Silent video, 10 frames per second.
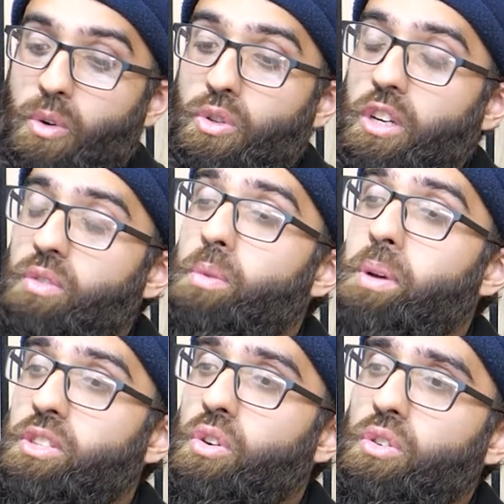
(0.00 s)
give you a
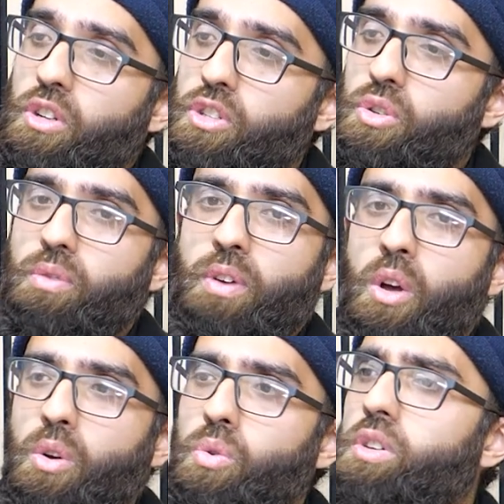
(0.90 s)
basic chronology of
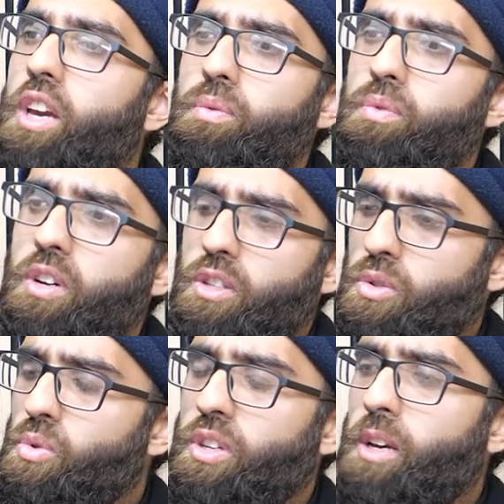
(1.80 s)
who came
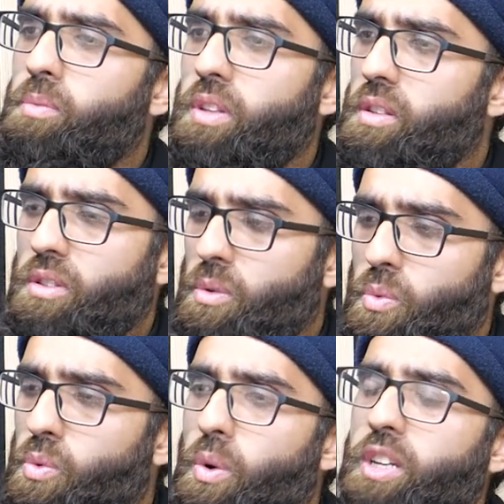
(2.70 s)
first, who came,
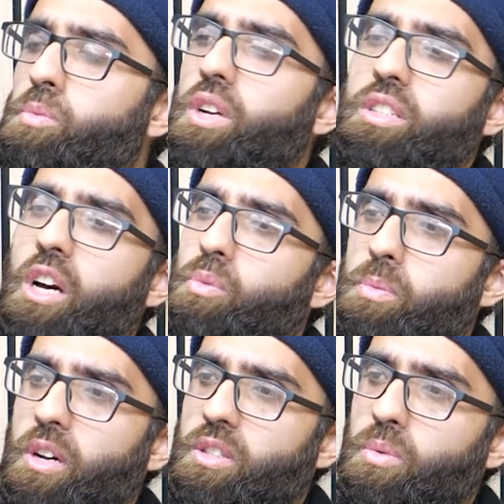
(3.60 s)
when Imran Thamri
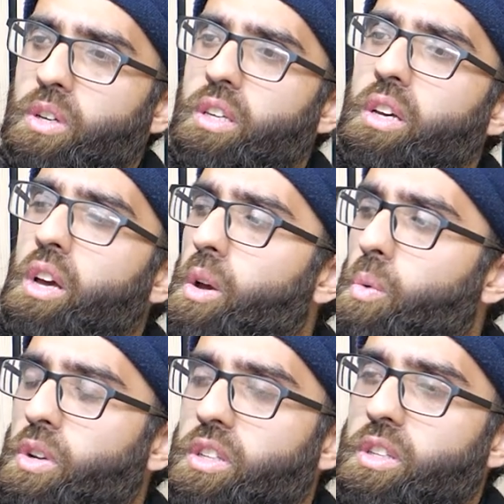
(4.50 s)
passed away,
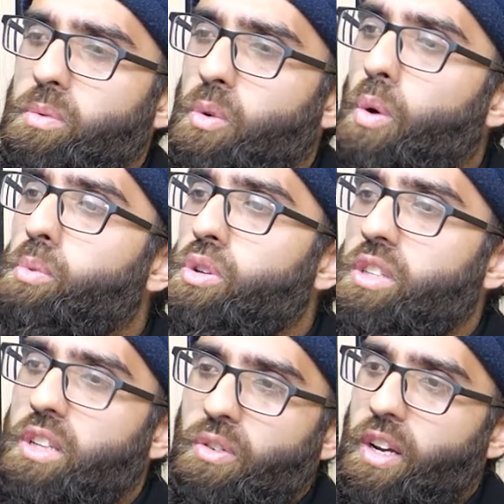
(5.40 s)
when did this, what books
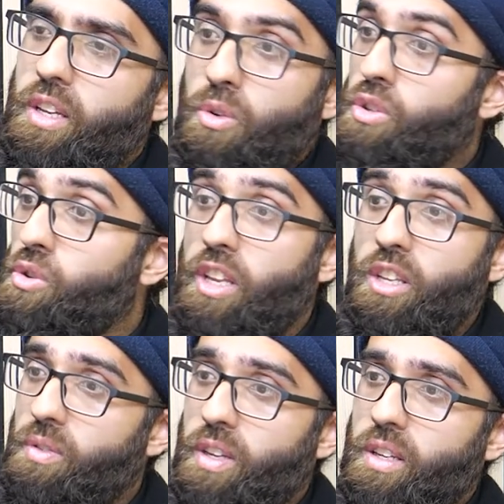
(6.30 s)
did they write? I couldn't tell you any
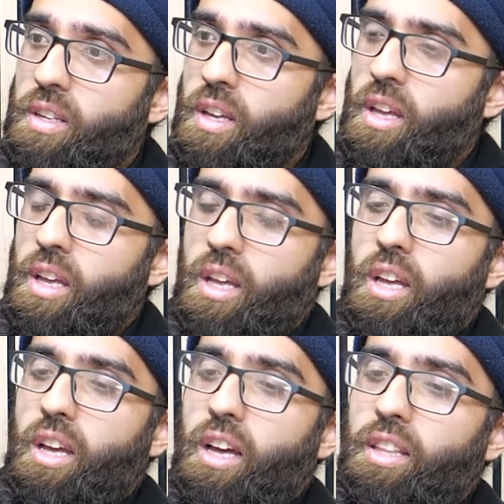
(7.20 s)
of that.
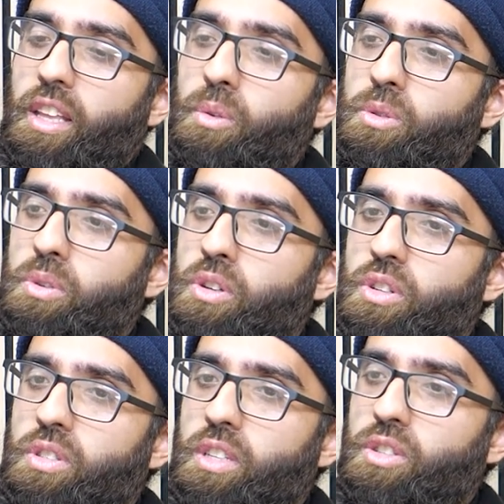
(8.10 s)
And that was
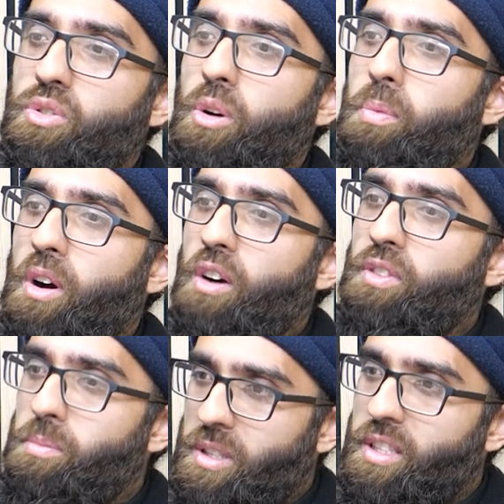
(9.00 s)
because it's not part
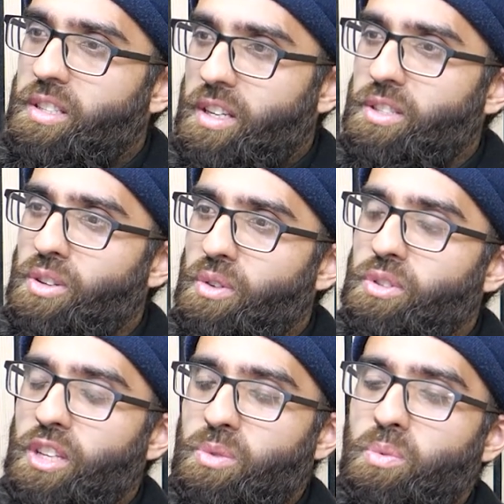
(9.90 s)
of the madrasa itself.
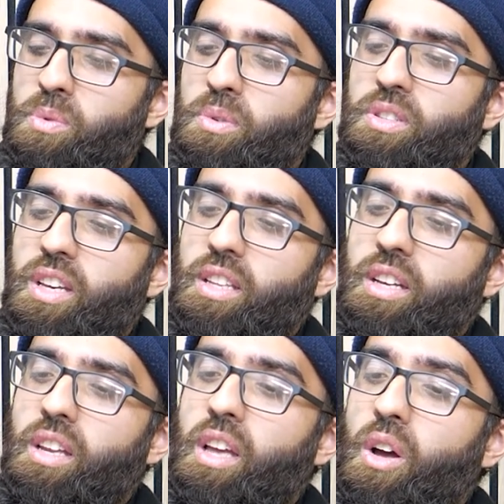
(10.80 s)
So that's when people say
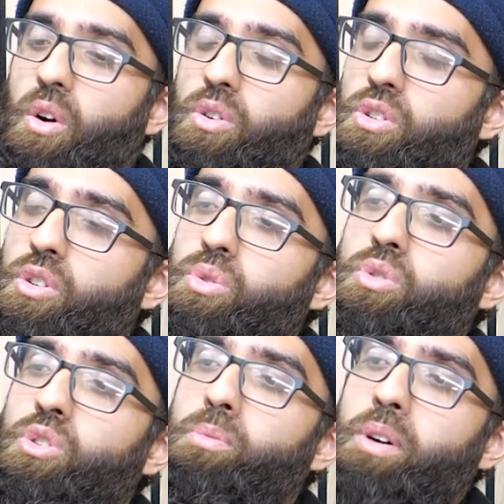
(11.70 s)
that, oh,
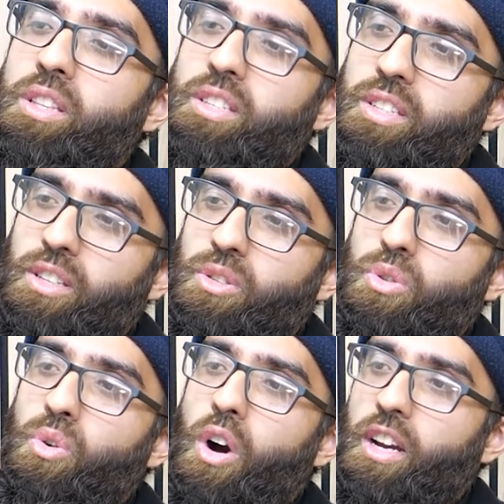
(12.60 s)
you Deobandi said this, or
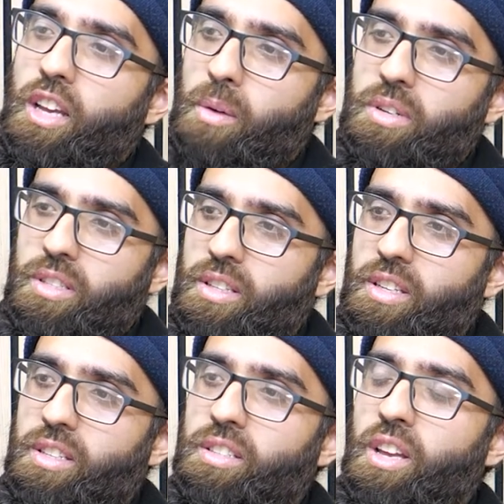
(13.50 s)
your Akabir said
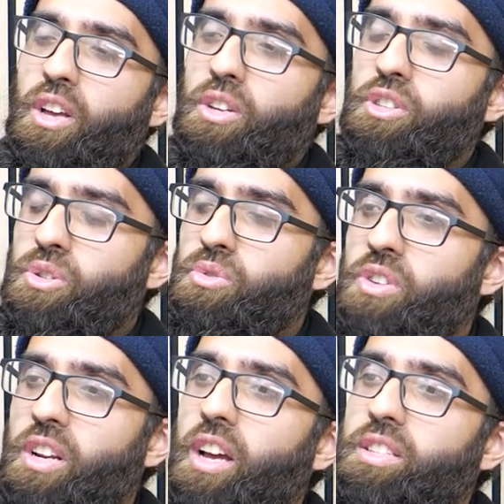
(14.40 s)
this, they should
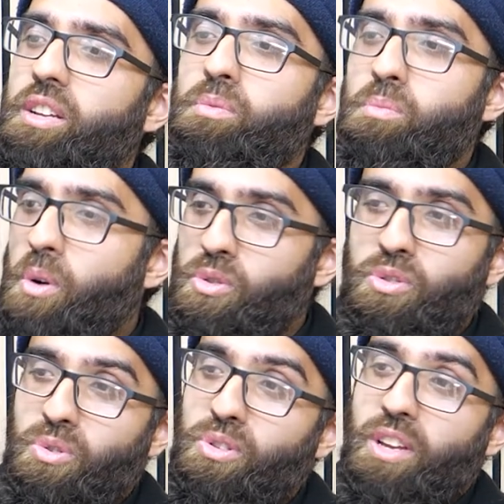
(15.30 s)
realize that most
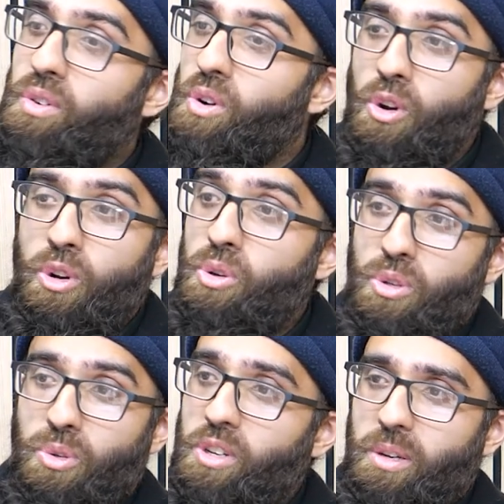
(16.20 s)
students haven't got a clue who
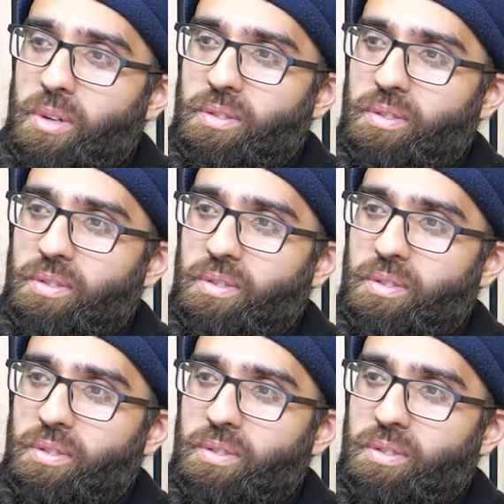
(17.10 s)
you're talking about.